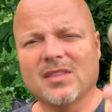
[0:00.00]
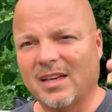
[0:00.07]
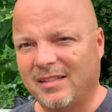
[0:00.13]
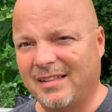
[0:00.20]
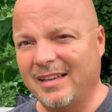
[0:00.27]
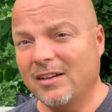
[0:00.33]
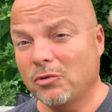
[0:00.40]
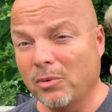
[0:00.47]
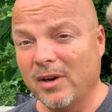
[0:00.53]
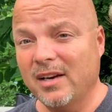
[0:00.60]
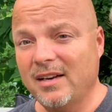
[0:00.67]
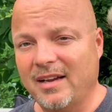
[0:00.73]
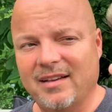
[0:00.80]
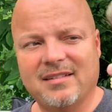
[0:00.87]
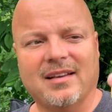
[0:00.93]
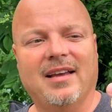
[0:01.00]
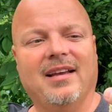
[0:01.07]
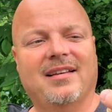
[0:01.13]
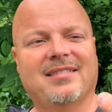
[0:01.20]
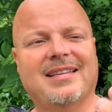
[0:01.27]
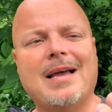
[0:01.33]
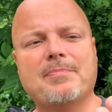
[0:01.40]
this one is
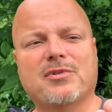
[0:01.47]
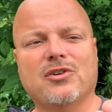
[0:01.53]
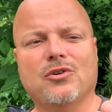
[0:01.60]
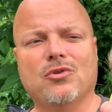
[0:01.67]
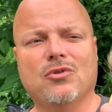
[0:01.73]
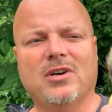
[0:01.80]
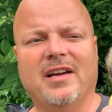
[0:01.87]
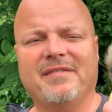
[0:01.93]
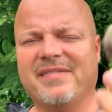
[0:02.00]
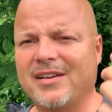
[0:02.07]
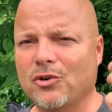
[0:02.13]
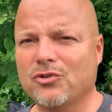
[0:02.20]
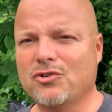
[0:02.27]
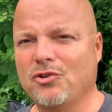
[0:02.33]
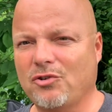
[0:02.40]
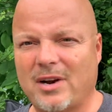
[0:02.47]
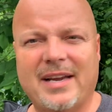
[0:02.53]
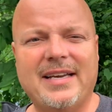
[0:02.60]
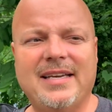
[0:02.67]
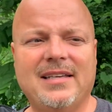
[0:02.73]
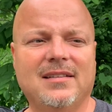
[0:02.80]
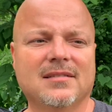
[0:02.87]
exceptional. It feels
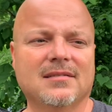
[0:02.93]
great.